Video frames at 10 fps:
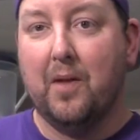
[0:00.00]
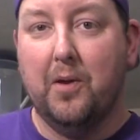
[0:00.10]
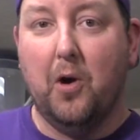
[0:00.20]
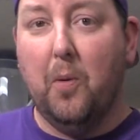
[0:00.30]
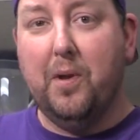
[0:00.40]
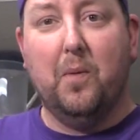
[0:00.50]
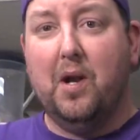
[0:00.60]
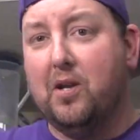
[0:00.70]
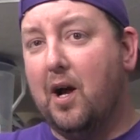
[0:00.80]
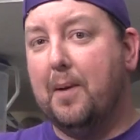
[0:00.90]
Nope, you don't
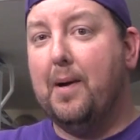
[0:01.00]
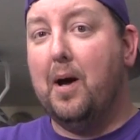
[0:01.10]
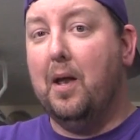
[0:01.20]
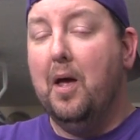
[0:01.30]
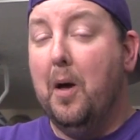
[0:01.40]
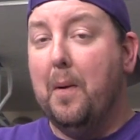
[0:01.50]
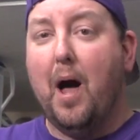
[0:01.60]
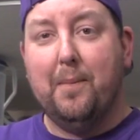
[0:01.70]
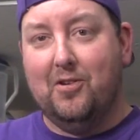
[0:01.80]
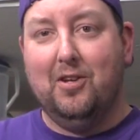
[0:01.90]
want to talk about
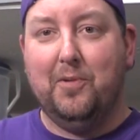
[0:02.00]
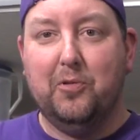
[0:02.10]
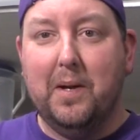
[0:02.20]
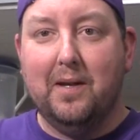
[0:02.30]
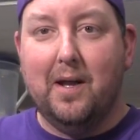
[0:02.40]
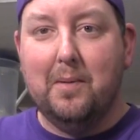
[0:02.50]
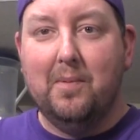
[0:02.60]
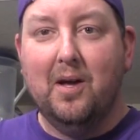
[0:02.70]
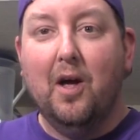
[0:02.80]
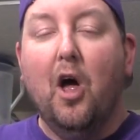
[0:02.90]
how much did we spend on them?
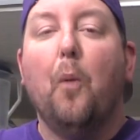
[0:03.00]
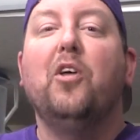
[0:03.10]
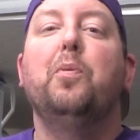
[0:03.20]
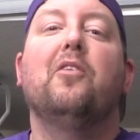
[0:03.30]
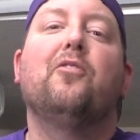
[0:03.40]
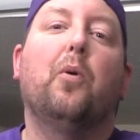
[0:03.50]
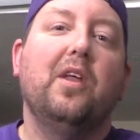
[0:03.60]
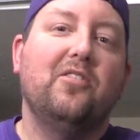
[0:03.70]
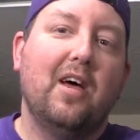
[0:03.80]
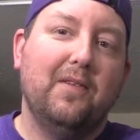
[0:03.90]
We spent
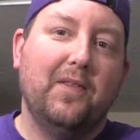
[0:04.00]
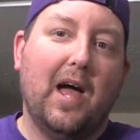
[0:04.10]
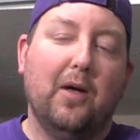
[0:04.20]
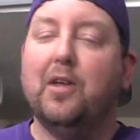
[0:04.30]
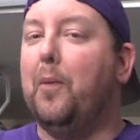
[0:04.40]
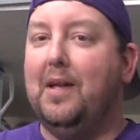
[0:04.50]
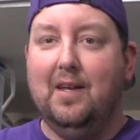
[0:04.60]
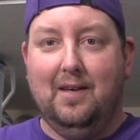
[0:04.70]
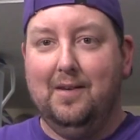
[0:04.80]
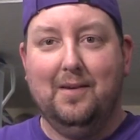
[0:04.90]
$47,000. No, we
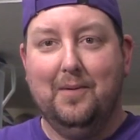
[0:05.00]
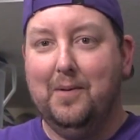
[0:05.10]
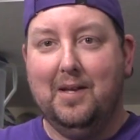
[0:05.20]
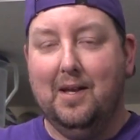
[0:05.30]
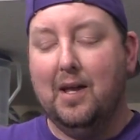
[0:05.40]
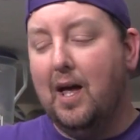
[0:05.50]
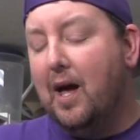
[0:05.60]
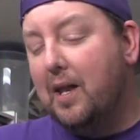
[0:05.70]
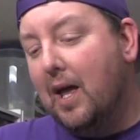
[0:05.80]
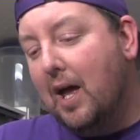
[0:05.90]
didn't. We didn't.
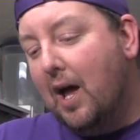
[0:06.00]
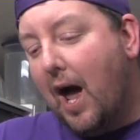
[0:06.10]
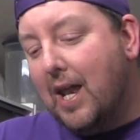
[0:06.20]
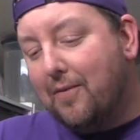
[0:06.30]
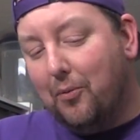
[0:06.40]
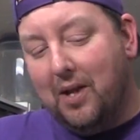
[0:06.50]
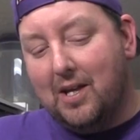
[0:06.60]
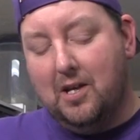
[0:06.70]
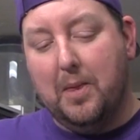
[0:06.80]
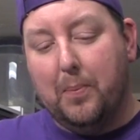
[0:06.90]
And I never really
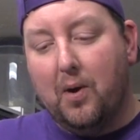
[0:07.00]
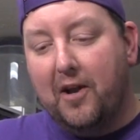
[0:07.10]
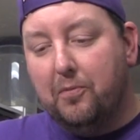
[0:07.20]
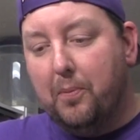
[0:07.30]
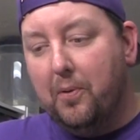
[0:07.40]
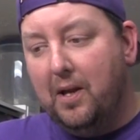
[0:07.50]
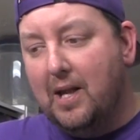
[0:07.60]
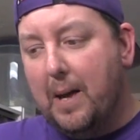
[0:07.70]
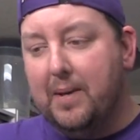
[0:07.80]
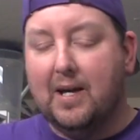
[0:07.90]
get into the price point,
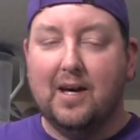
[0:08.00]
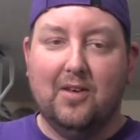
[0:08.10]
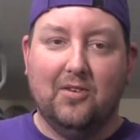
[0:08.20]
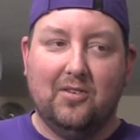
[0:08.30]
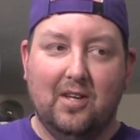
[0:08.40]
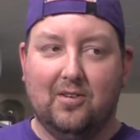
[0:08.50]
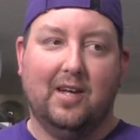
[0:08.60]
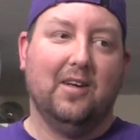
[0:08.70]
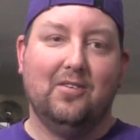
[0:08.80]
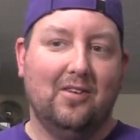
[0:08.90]
not because it's
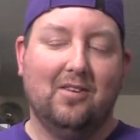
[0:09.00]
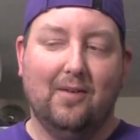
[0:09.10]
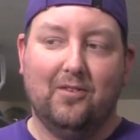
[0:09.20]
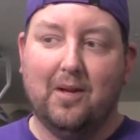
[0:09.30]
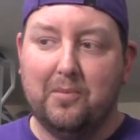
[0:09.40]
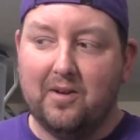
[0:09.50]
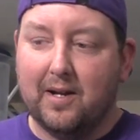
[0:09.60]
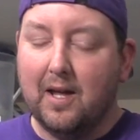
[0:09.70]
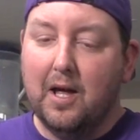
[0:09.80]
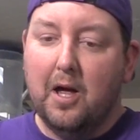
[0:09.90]
like a sensitive
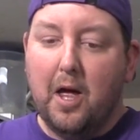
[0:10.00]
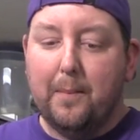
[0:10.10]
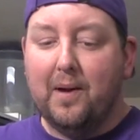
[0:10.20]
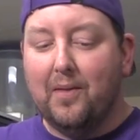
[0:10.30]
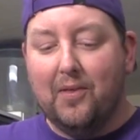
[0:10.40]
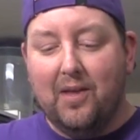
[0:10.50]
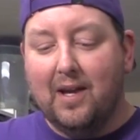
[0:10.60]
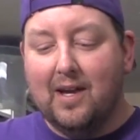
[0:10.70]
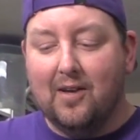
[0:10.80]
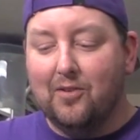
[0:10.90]
subject, but the
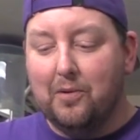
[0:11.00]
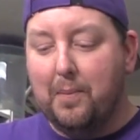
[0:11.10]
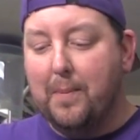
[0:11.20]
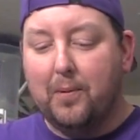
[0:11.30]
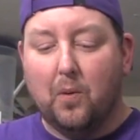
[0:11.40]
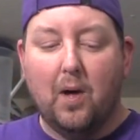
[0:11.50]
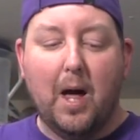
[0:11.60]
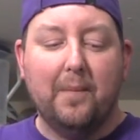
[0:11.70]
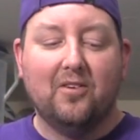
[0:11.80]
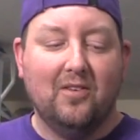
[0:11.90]
thing is, and people go, well,
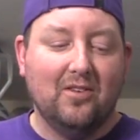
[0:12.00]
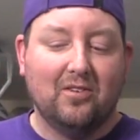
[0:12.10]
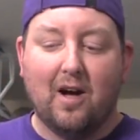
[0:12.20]
how much did this